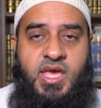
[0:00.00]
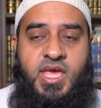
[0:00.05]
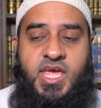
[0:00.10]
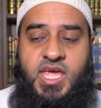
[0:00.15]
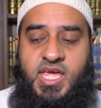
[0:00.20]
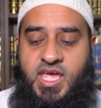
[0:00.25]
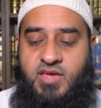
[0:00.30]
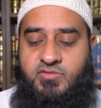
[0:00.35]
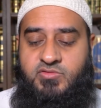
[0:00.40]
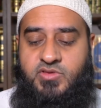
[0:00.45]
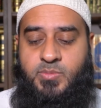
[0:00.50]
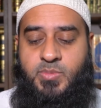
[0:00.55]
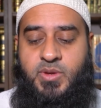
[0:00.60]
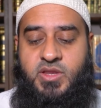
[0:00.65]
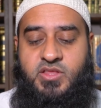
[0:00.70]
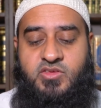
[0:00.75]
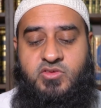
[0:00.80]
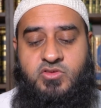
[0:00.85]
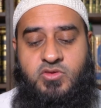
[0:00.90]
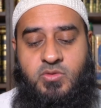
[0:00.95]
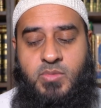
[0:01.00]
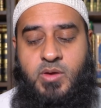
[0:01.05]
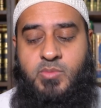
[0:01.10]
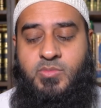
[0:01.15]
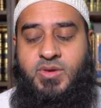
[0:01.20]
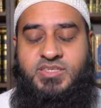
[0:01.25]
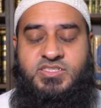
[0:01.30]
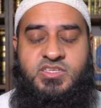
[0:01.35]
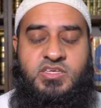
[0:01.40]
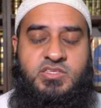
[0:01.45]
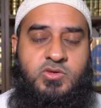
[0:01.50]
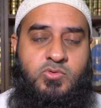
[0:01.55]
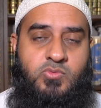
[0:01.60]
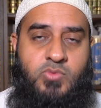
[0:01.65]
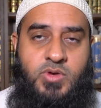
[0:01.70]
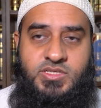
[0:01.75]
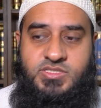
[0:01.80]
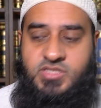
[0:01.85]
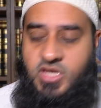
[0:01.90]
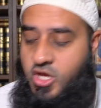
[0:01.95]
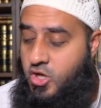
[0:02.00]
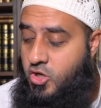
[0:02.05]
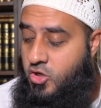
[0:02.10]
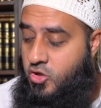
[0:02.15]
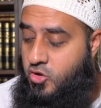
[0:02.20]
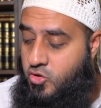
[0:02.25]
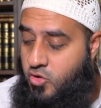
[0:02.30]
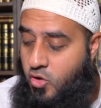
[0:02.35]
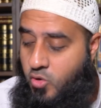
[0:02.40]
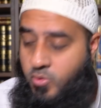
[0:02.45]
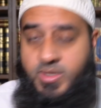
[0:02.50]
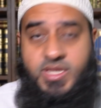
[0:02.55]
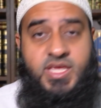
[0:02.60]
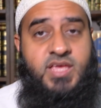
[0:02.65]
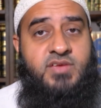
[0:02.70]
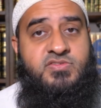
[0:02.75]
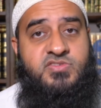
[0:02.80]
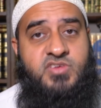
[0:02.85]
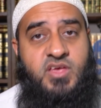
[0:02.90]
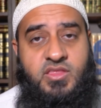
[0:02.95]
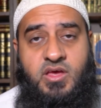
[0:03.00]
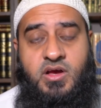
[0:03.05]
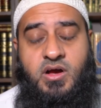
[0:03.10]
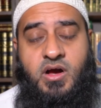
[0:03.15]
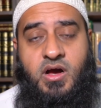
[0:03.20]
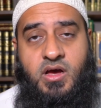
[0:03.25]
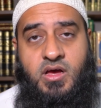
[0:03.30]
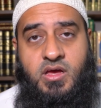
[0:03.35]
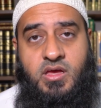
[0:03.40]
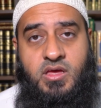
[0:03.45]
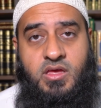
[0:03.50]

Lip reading: He gave you the ability to memorize certain words. Go and give sadaqah.